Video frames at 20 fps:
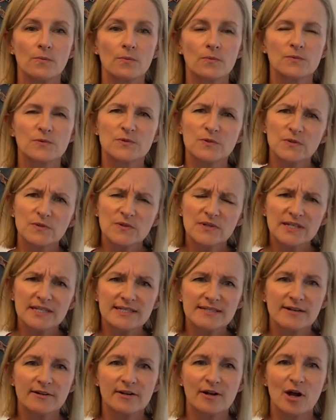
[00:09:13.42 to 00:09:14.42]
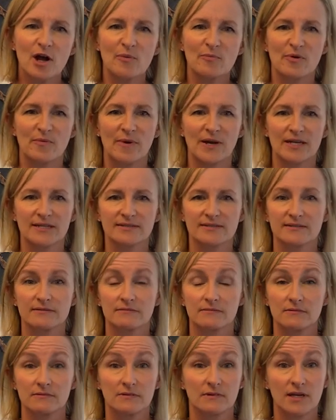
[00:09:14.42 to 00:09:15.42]
Certainly, it's not a compromise.
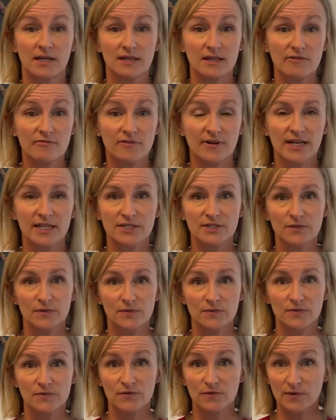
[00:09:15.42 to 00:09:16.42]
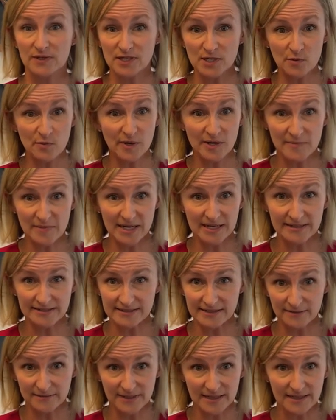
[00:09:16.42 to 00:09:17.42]
I love what I do, so I don't want to make it
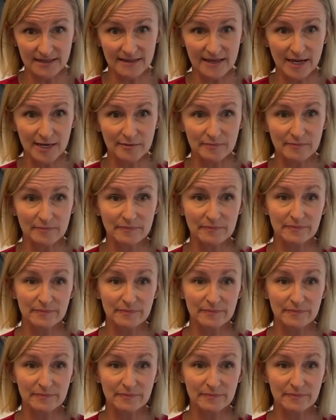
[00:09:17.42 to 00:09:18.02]
sound like that.